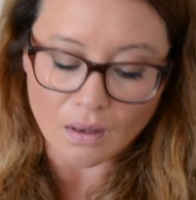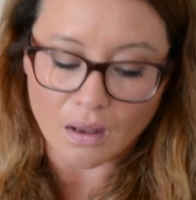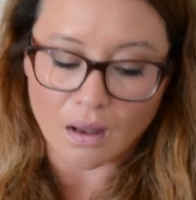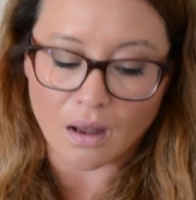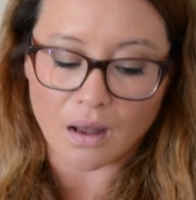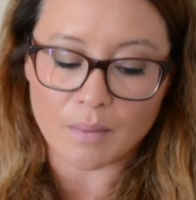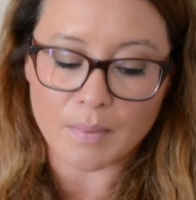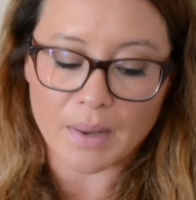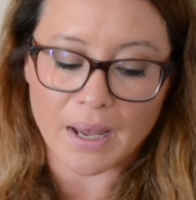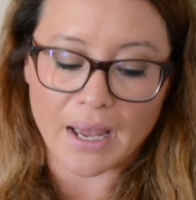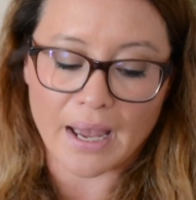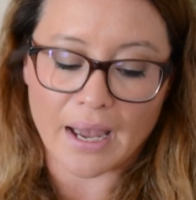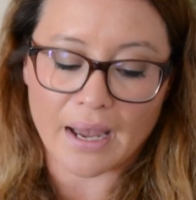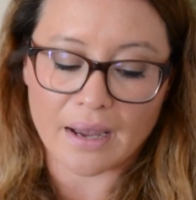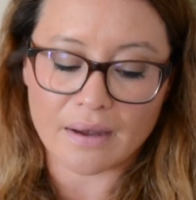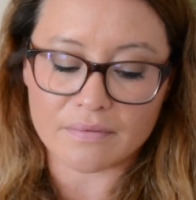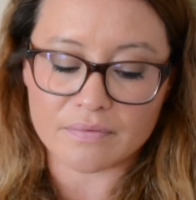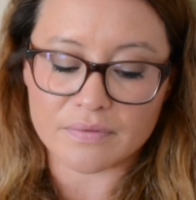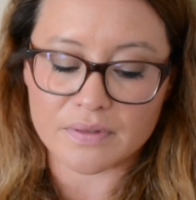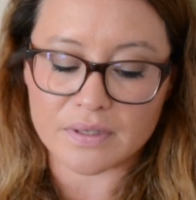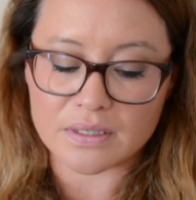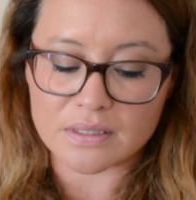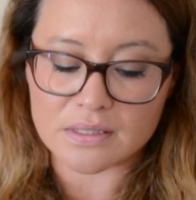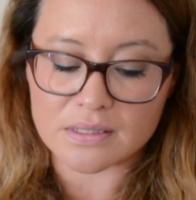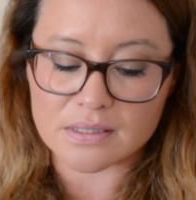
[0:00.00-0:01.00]
Um, I
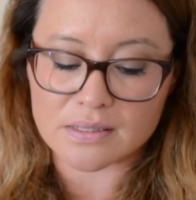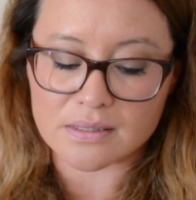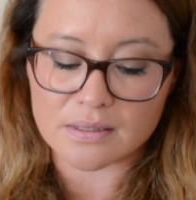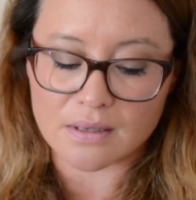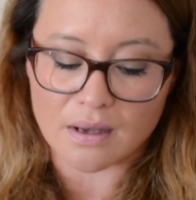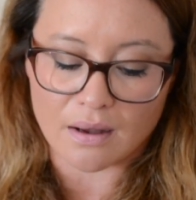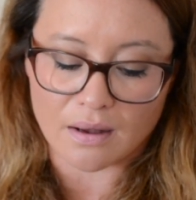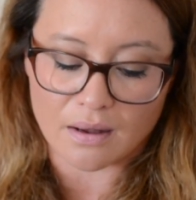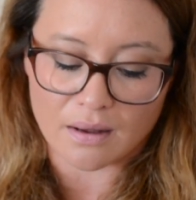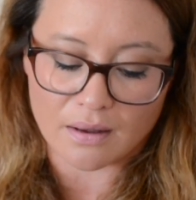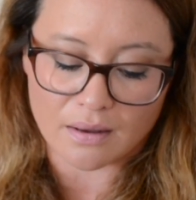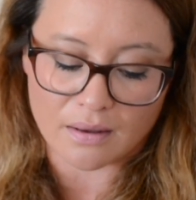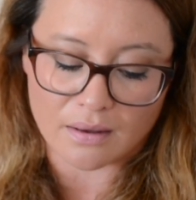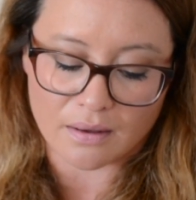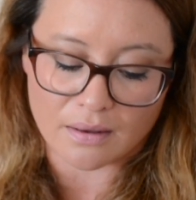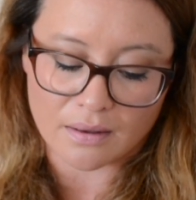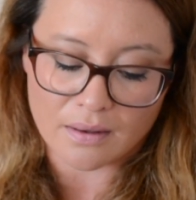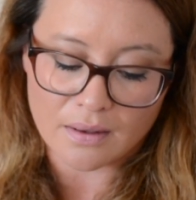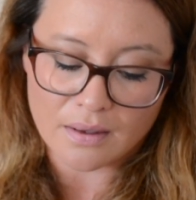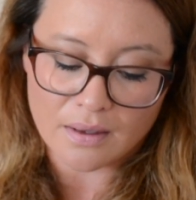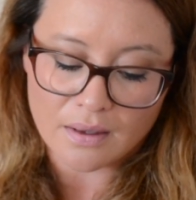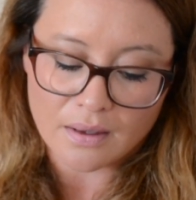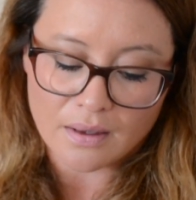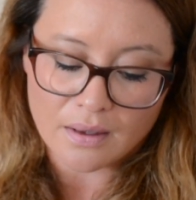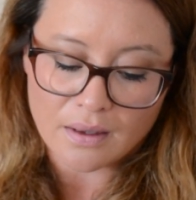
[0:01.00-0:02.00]
have this uh,
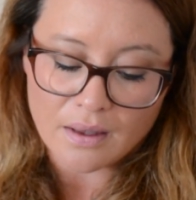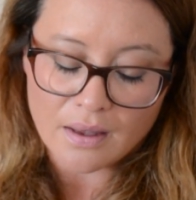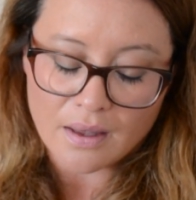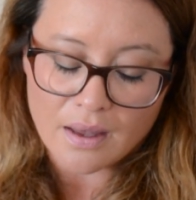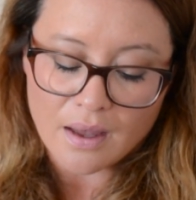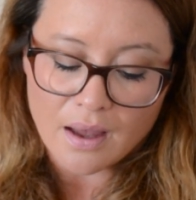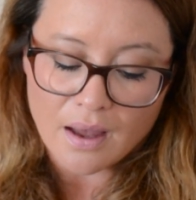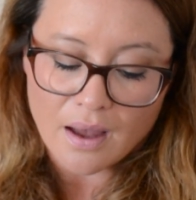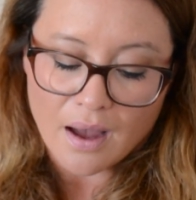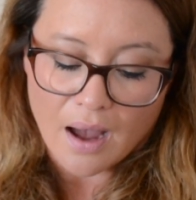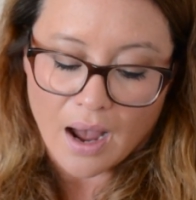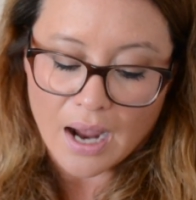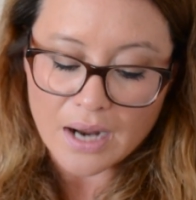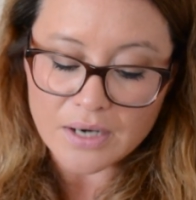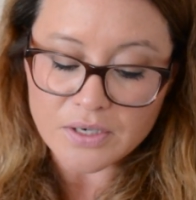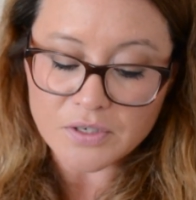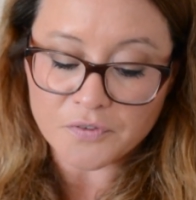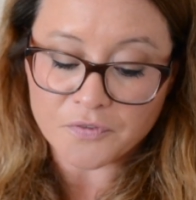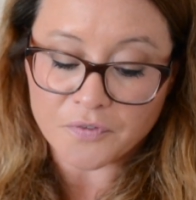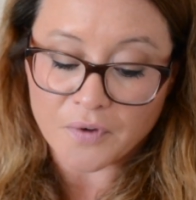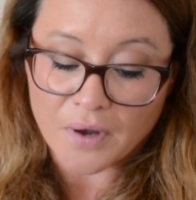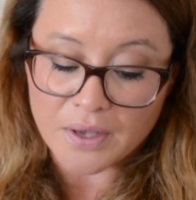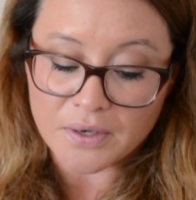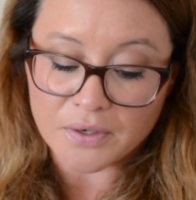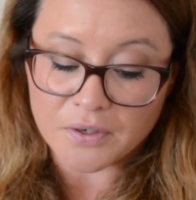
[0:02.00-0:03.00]
Eye
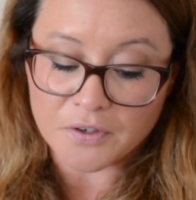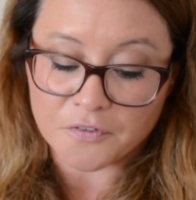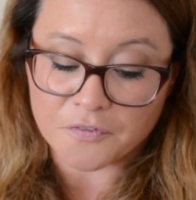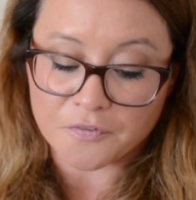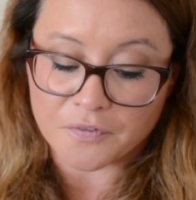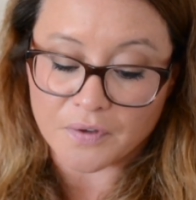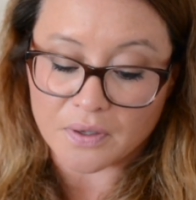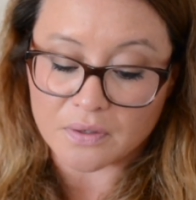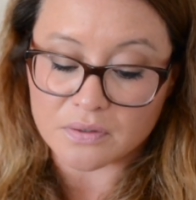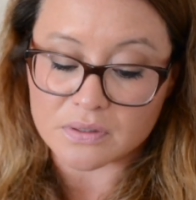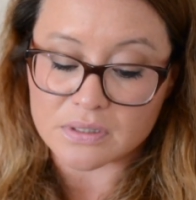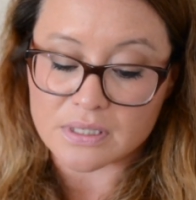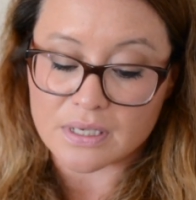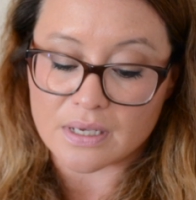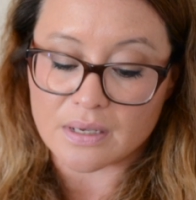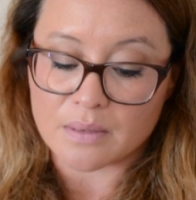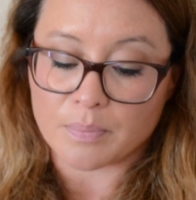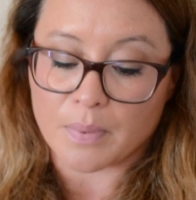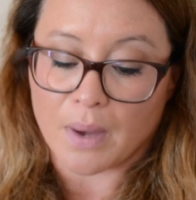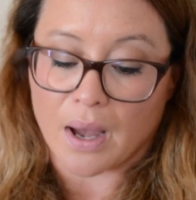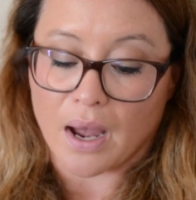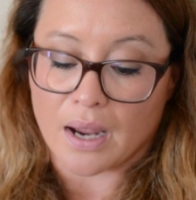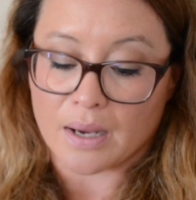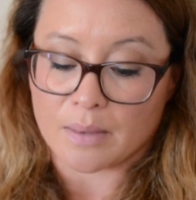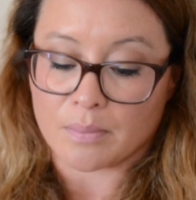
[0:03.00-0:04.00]
Definer Felt Tip
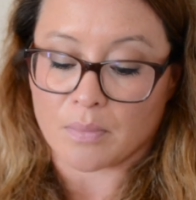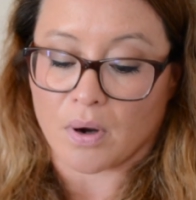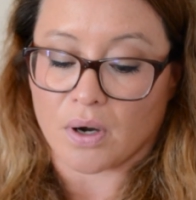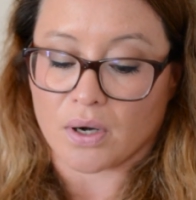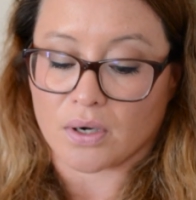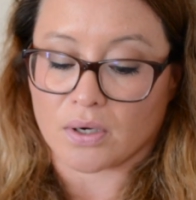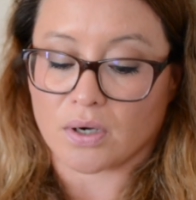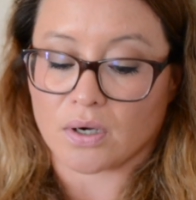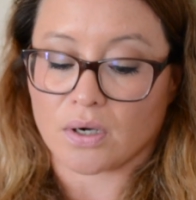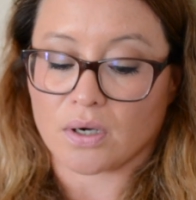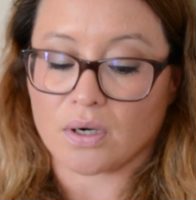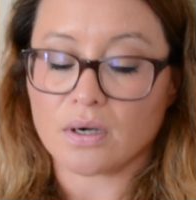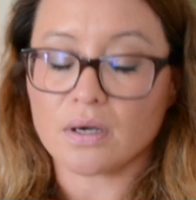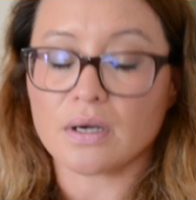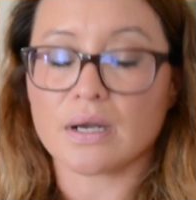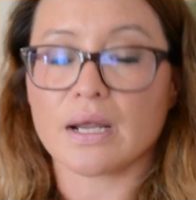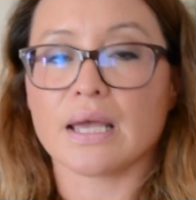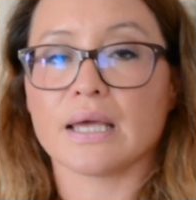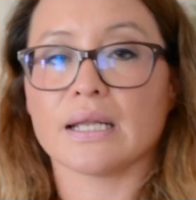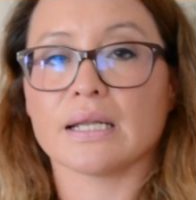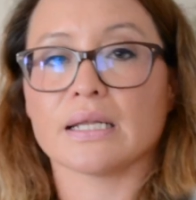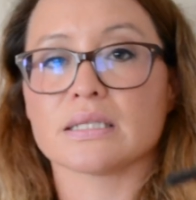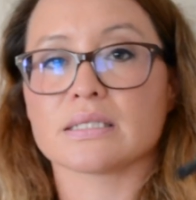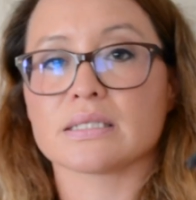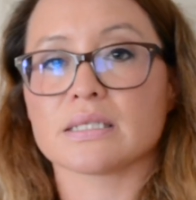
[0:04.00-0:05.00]
Eye Marker,
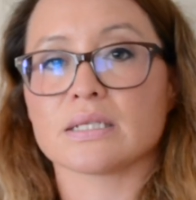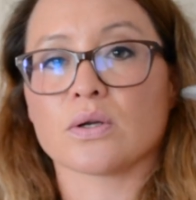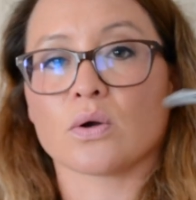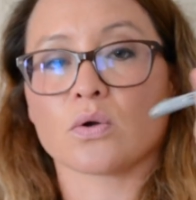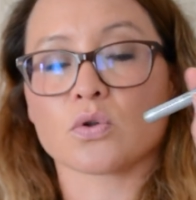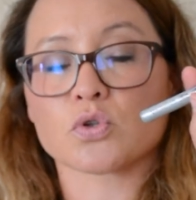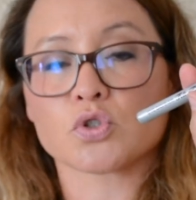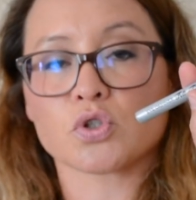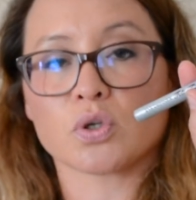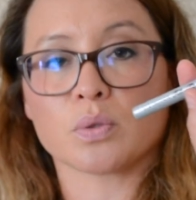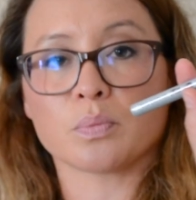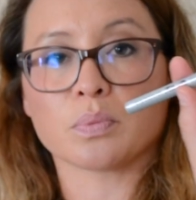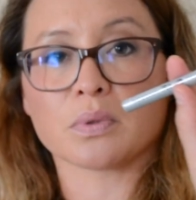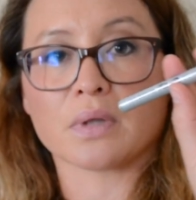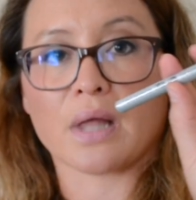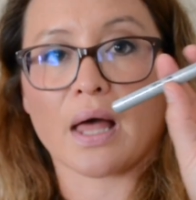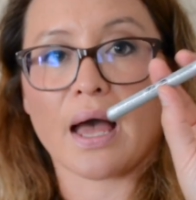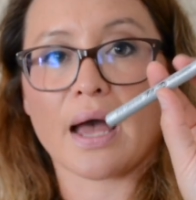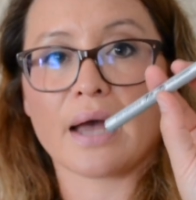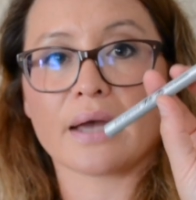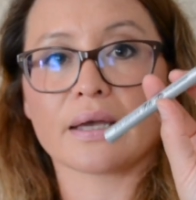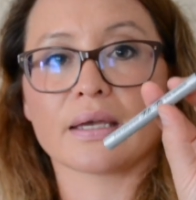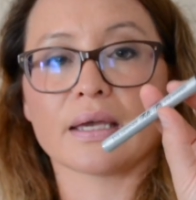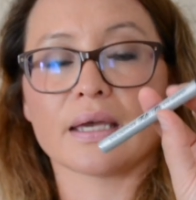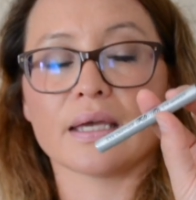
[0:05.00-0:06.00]
and it's an ultra
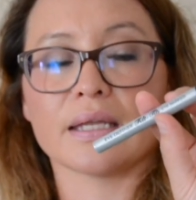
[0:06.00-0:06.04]
black,